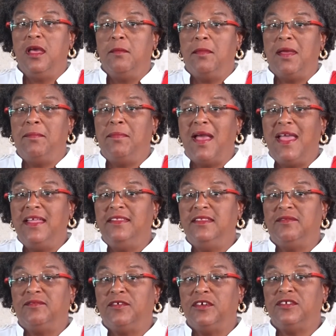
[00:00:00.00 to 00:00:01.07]
by buying the
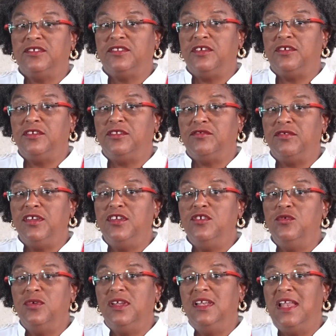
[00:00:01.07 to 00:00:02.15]
first 33
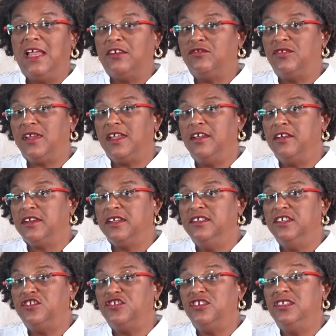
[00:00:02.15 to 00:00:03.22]
new electric
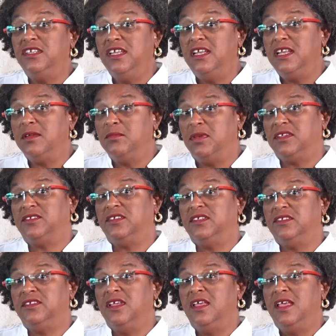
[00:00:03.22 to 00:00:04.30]
air-conditioned kneeling
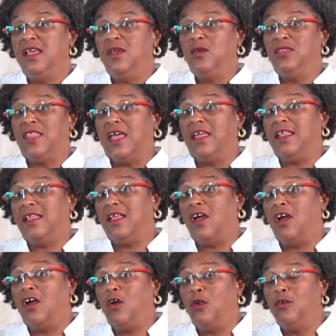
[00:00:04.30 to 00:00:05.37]
buses that
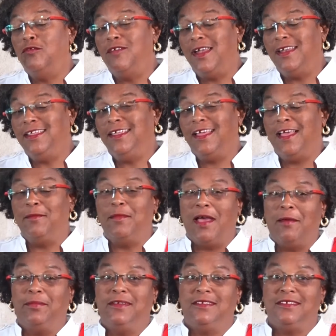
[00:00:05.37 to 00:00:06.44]
are already, I'm
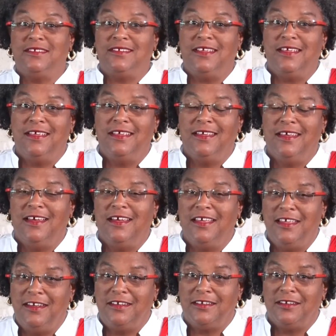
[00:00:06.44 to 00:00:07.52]
happy to say, a
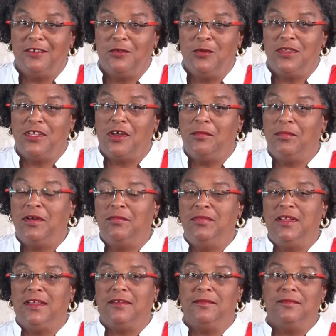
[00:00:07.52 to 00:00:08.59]
hit with our public.